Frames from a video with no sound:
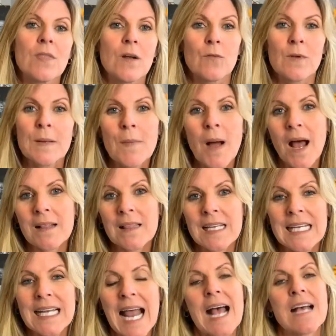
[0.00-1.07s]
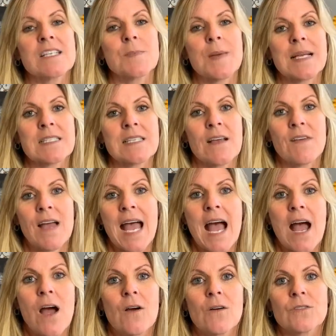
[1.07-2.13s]
the remodeling aspects of a
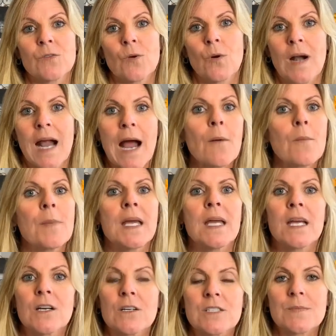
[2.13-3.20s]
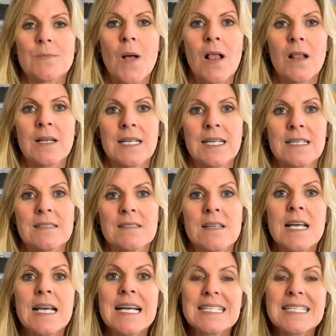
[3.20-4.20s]
house or how big or small it is,